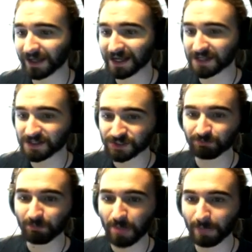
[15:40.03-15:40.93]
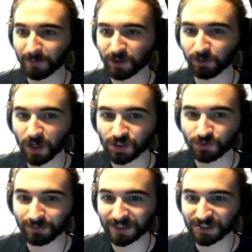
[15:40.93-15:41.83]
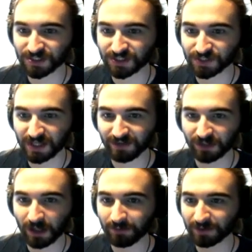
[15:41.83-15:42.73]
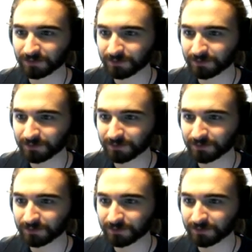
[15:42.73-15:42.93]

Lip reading: As commercial businesses level up,